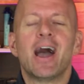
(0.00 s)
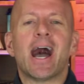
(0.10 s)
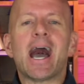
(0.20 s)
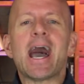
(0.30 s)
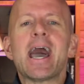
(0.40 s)

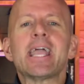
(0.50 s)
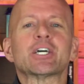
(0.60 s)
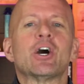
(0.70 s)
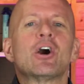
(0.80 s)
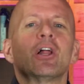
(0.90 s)
I
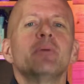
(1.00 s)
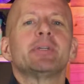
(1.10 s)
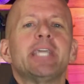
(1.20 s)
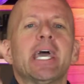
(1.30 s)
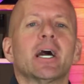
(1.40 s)
call them
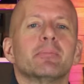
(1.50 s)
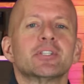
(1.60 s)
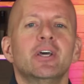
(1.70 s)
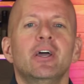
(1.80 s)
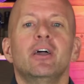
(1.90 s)
get-ups.
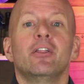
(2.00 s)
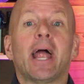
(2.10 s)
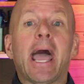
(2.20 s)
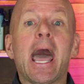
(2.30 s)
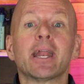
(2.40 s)
They're
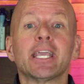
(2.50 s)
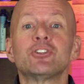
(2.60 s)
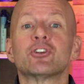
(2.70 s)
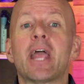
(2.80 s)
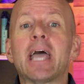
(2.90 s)
how to get
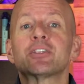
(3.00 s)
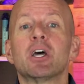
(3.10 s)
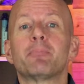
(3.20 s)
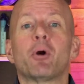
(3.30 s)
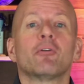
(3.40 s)
your ass
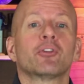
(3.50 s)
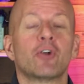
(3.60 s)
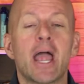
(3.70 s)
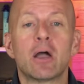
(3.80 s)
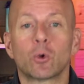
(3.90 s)
up off the
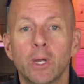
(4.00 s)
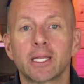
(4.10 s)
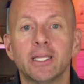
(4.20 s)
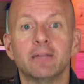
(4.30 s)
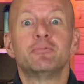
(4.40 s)
ground
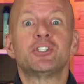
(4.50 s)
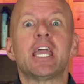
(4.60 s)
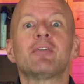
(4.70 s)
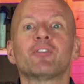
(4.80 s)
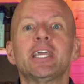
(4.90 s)
quickly,
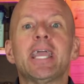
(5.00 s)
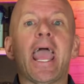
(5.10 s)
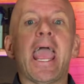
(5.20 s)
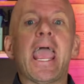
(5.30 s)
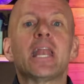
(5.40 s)
safely,
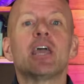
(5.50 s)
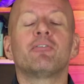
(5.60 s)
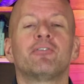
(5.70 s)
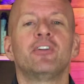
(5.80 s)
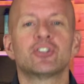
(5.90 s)
and
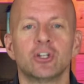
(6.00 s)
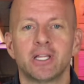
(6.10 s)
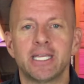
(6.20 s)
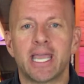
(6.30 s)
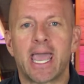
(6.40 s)

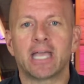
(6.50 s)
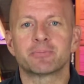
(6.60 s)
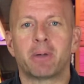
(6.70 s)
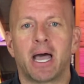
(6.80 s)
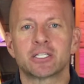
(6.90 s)
efficiently as
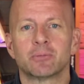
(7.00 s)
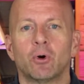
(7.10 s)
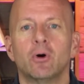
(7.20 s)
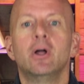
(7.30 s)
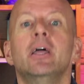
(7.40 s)

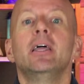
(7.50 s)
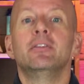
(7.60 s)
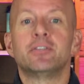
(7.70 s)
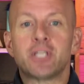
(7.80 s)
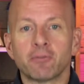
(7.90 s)
possible. In
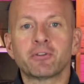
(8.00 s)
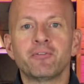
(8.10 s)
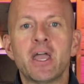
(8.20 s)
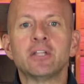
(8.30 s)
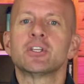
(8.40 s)

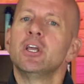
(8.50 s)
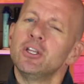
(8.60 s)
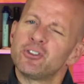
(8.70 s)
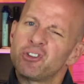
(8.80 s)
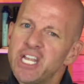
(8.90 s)
self-defense,
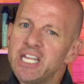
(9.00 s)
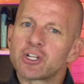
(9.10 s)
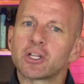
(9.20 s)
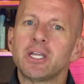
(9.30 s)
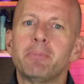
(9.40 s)

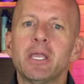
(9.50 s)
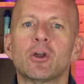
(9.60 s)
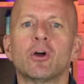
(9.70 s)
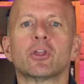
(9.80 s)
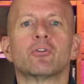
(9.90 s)
strategically being
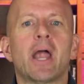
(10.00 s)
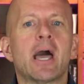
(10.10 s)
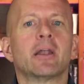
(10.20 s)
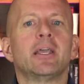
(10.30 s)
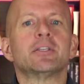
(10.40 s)
on the
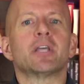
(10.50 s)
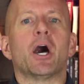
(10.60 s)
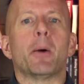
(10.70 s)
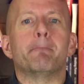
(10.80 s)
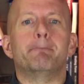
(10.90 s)
ground is
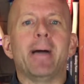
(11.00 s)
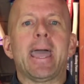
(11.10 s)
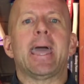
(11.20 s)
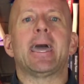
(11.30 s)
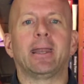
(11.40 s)
a
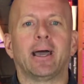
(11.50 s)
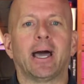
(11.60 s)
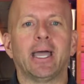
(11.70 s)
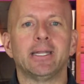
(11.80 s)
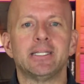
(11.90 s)
bad
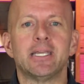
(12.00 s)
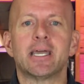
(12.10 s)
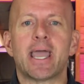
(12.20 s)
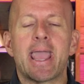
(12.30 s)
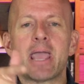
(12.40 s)
idea
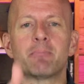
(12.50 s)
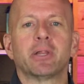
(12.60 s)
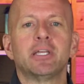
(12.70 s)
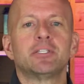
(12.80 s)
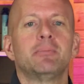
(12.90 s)
and
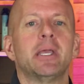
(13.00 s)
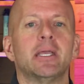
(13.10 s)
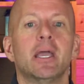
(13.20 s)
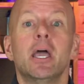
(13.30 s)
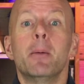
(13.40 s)
place to be.
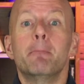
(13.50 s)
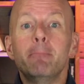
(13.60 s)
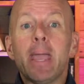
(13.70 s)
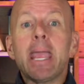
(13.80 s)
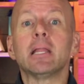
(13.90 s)

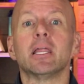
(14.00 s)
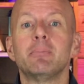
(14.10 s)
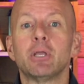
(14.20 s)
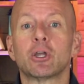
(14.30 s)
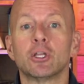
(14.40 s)
Mainly
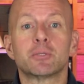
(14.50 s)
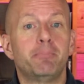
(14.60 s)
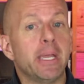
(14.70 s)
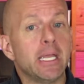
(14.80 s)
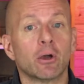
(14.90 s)
because
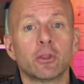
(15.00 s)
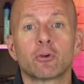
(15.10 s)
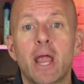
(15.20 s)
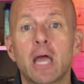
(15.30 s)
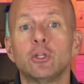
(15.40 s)
being on the
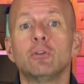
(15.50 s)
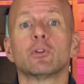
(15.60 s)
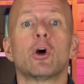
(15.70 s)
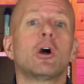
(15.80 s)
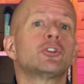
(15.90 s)
ground, you've
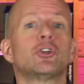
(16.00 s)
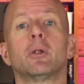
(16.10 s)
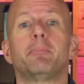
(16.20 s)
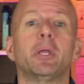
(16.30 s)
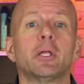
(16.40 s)
lost your
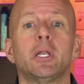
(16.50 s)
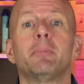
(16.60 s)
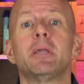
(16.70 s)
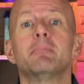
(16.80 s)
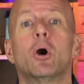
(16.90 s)
ability to
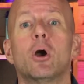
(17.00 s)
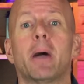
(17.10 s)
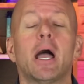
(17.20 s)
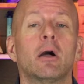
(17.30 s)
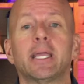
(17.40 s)
be mobile
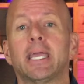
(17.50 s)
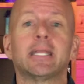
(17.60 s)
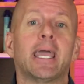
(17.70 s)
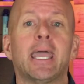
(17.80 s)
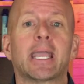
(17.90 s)
and get
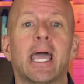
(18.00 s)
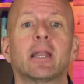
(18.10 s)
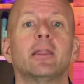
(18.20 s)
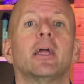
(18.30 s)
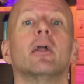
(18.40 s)
the heck out
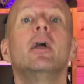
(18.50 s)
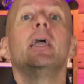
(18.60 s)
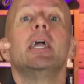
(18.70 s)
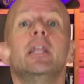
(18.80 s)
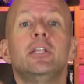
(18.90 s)
of there.
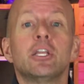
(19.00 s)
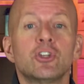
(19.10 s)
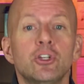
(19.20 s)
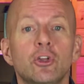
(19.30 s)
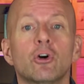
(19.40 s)
In
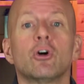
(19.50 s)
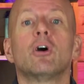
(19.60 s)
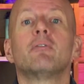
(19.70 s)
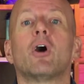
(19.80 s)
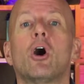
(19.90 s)
addition, you'll
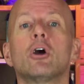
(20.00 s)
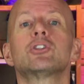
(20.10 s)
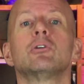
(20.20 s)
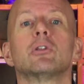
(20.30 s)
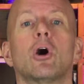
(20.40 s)
have
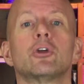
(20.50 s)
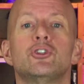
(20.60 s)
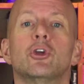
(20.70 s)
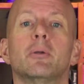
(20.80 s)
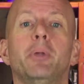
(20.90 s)
also lost
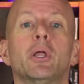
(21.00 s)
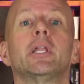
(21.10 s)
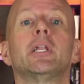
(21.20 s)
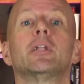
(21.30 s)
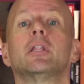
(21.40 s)
your
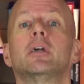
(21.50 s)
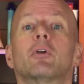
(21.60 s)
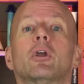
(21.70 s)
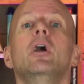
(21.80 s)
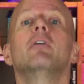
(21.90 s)
ability to
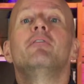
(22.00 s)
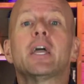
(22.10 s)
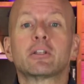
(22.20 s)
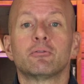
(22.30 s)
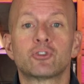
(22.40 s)
deliver
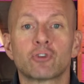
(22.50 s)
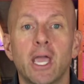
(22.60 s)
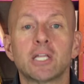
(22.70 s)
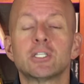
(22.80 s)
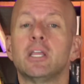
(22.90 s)
effective
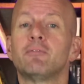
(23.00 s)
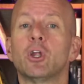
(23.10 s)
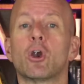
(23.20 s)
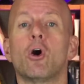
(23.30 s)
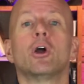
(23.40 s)
strikes if
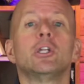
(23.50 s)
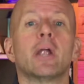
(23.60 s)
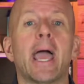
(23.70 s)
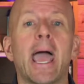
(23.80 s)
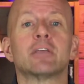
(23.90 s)
you're on your
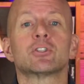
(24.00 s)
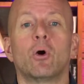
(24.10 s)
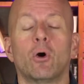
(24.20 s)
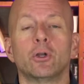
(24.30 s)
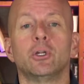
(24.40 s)
ass
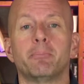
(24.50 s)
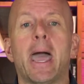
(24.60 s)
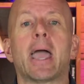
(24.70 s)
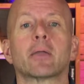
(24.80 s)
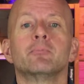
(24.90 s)
on your
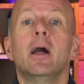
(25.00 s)
back.